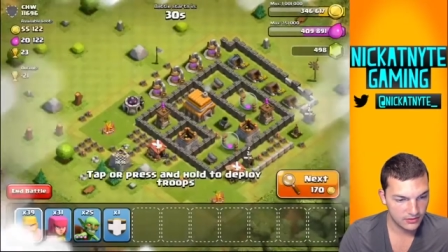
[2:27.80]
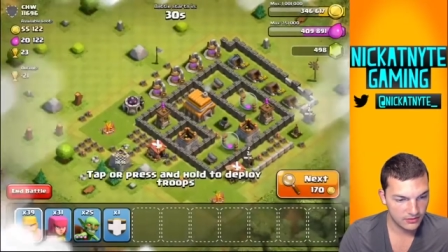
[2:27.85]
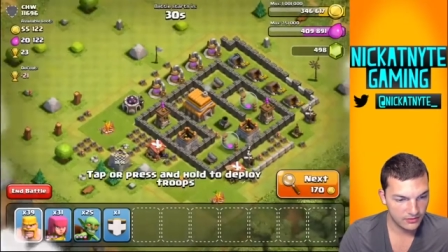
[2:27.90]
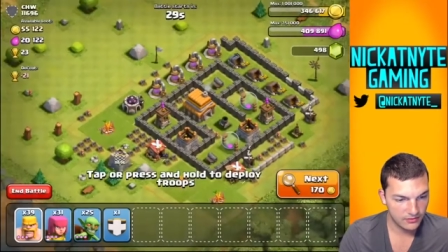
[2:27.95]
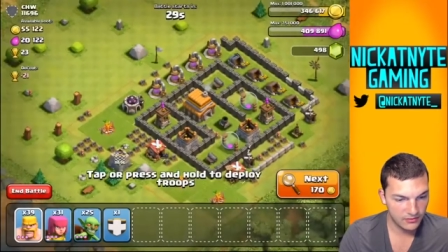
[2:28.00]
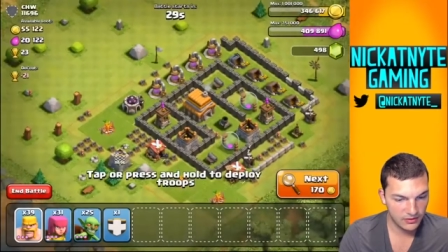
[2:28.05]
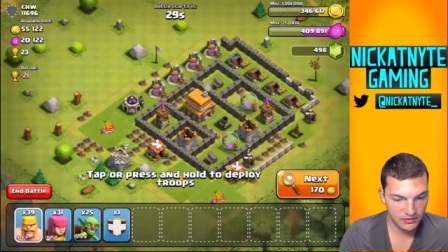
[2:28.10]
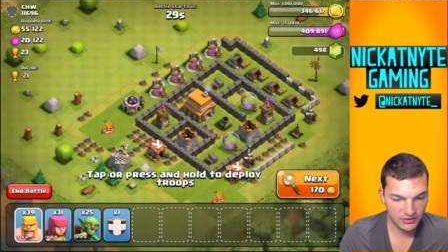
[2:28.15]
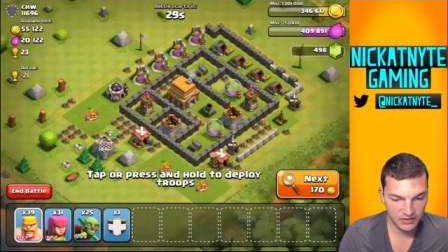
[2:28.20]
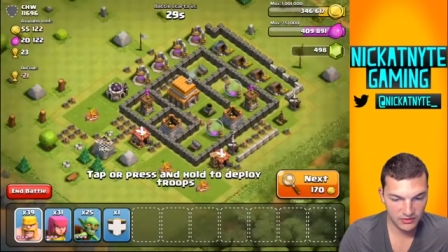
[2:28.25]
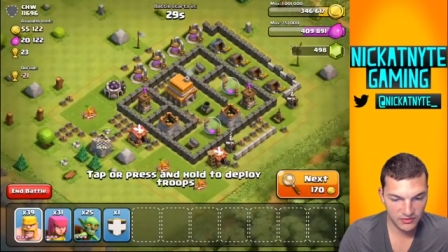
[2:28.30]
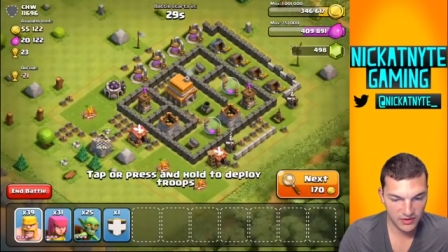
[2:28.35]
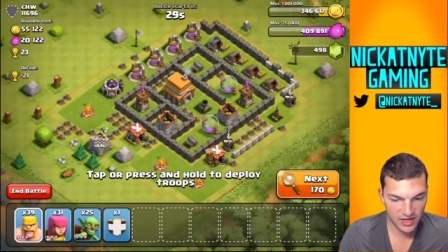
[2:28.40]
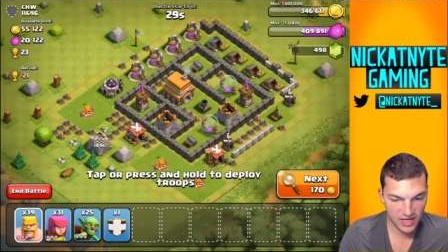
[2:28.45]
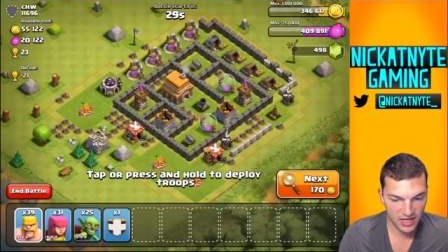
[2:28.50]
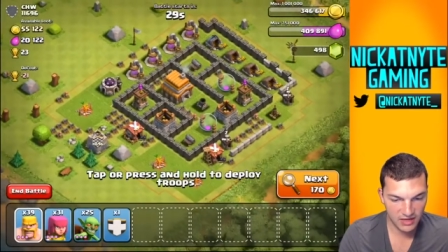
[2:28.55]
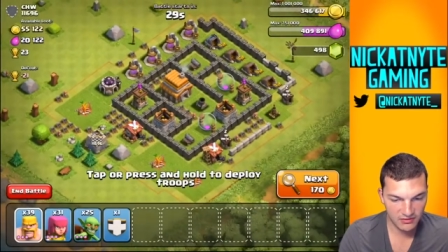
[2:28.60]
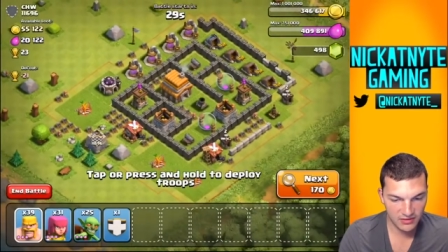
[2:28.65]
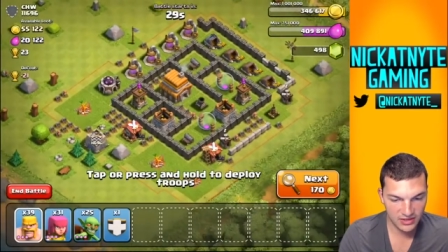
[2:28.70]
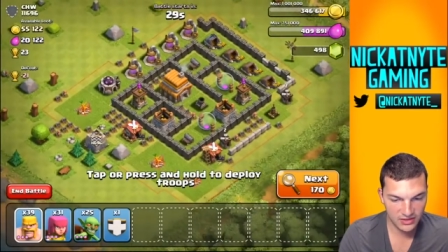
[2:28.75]

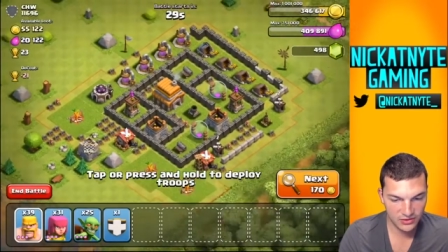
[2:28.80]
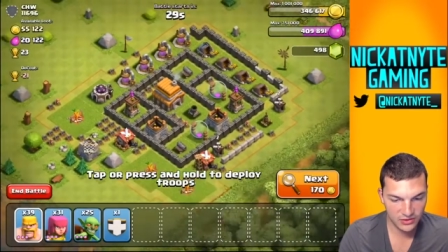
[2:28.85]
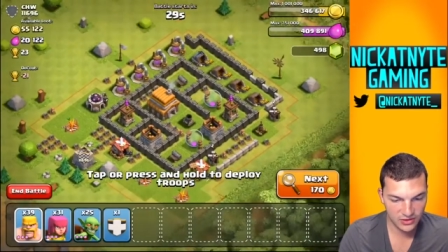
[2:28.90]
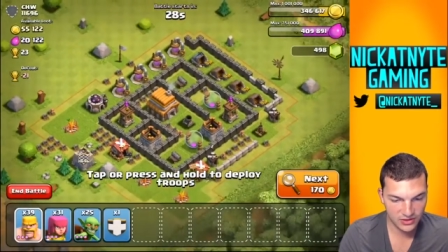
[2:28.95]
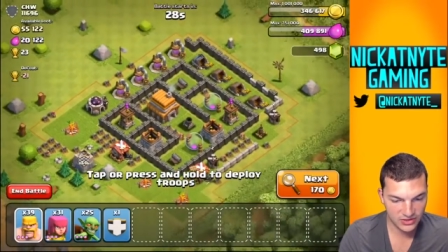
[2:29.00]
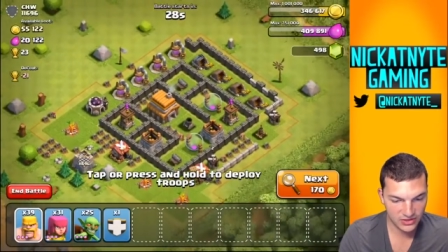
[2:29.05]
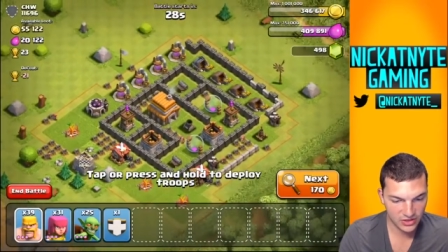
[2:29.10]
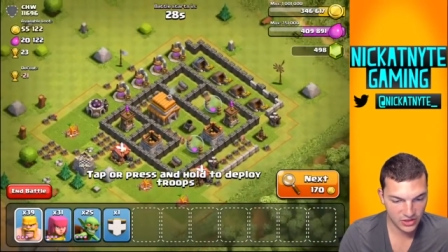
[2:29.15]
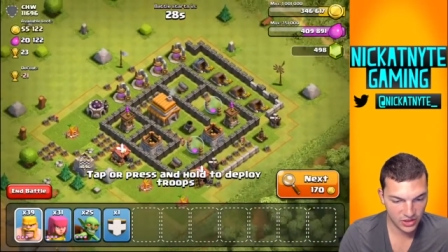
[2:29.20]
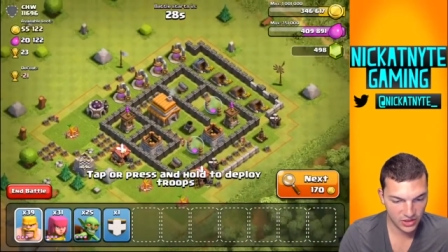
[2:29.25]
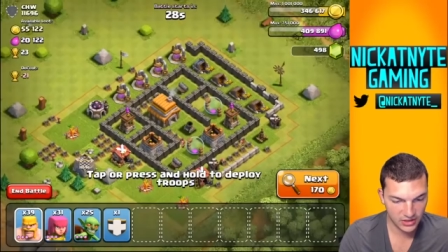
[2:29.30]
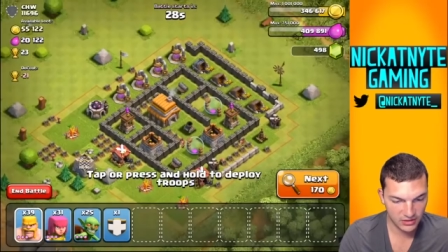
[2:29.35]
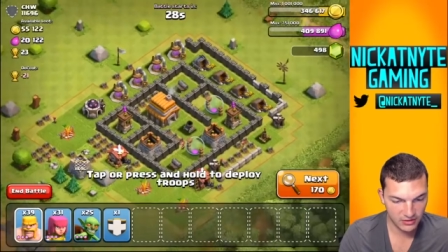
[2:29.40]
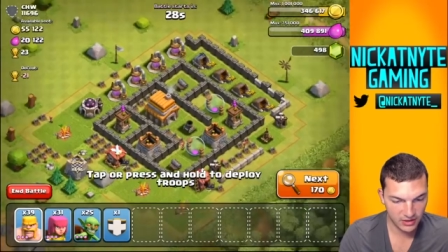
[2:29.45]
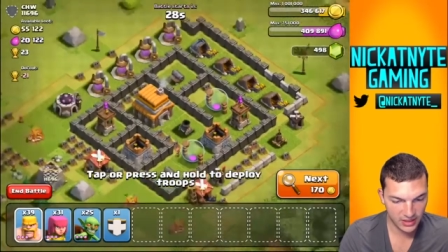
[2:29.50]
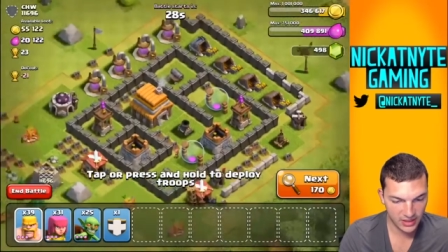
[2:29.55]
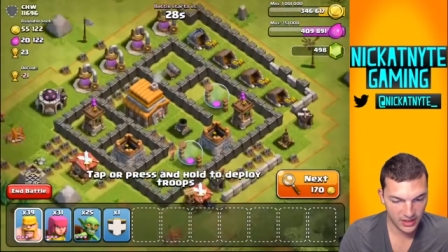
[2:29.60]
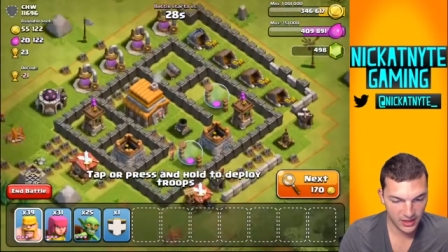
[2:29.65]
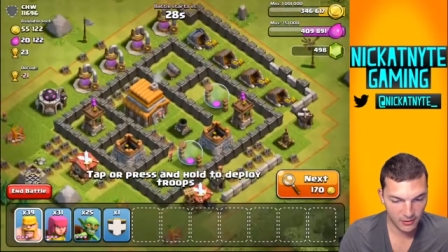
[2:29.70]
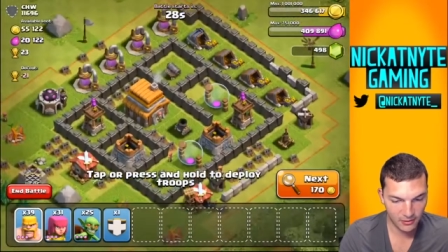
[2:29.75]
55, this looks good
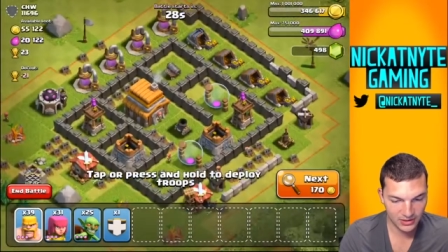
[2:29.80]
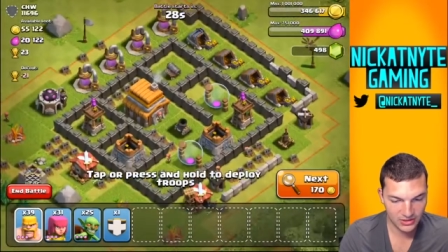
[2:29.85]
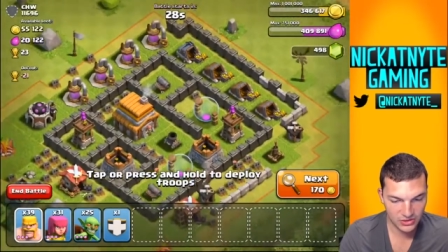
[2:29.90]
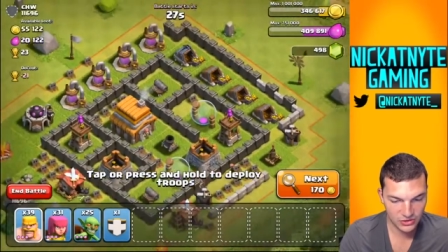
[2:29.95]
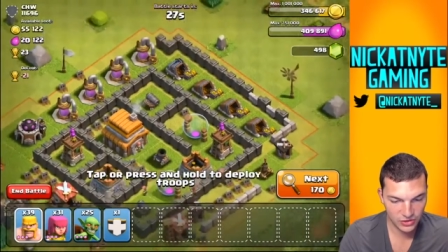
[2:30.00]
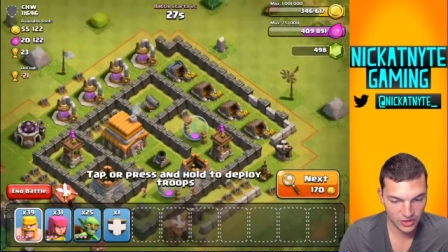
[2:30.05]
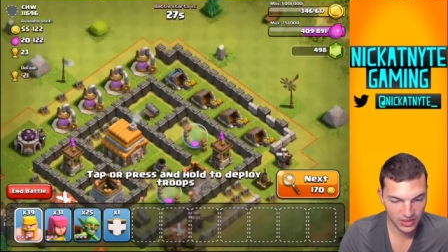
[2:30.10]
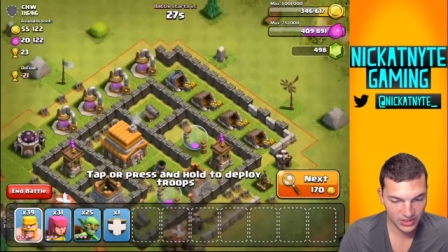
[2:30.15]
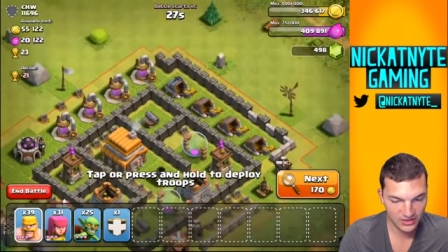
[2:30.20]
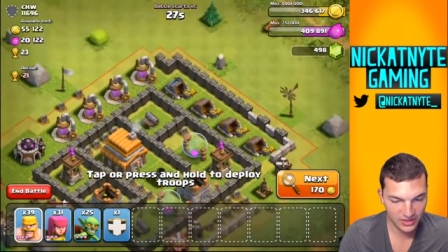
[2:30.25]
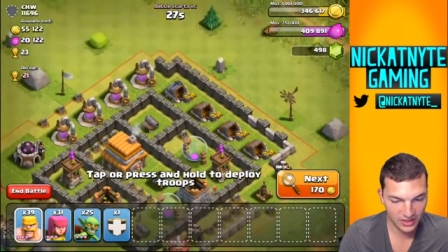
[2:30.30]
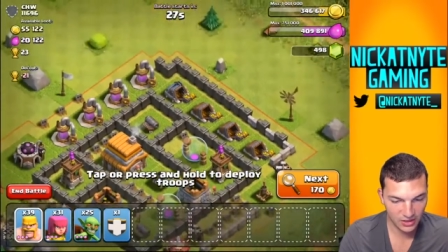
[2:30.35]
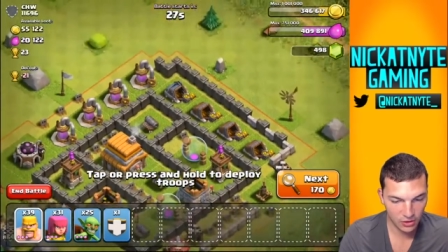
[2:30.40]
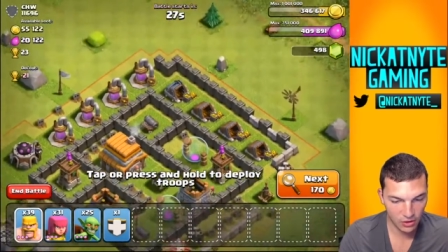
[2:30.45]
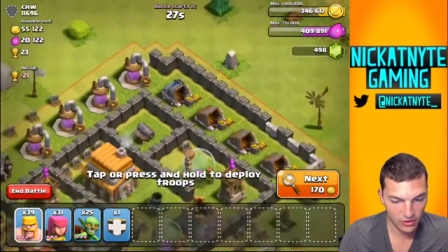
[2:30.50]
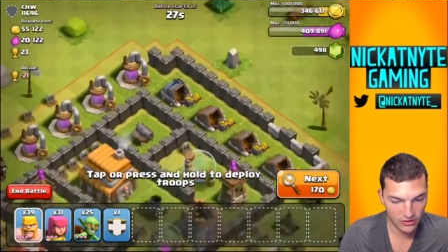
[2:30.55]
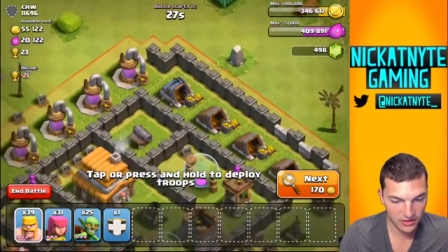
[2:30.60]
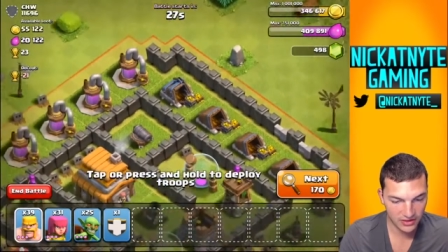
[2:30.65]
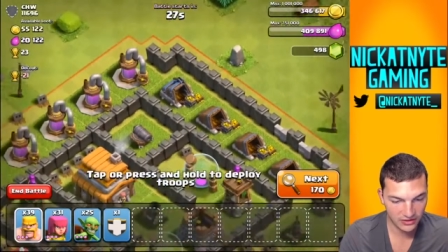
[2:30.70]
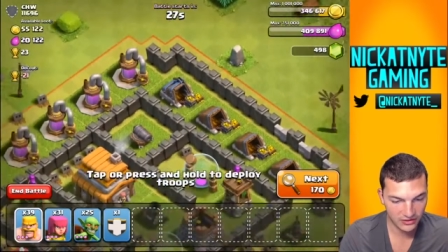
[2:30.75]
right here. Let's try to take
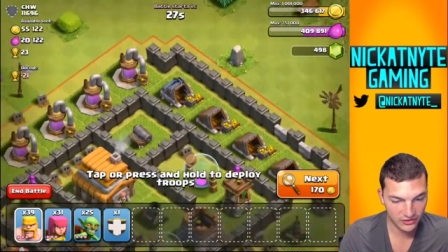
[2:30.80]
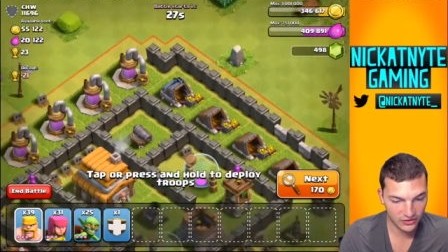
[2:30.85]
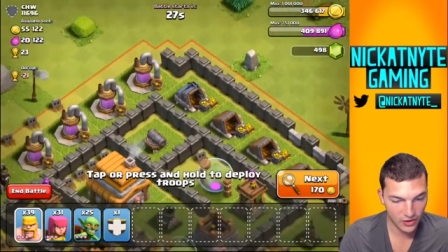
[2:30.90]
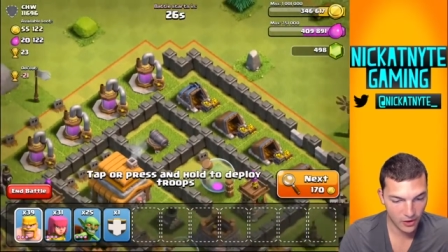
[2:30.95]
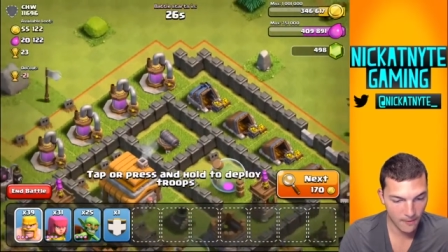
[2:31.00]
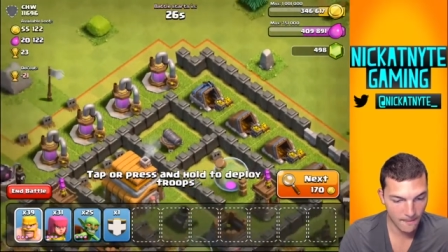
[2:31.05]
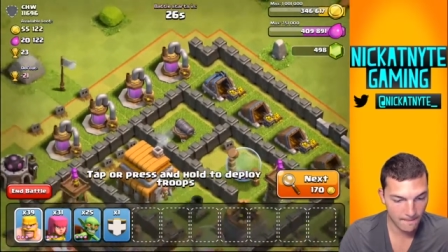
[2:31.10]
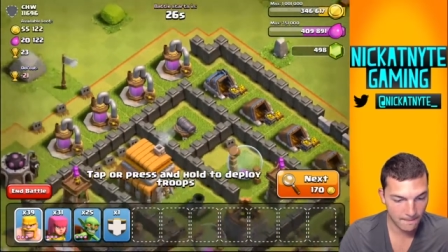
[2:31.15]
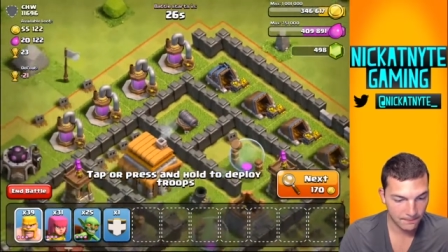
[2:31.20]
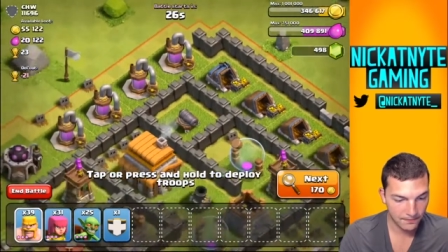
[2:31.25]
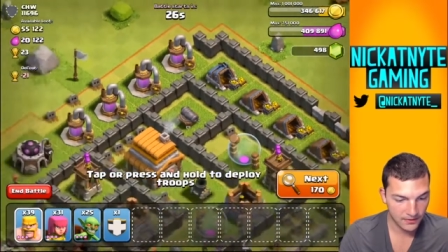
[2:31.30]
all this. So,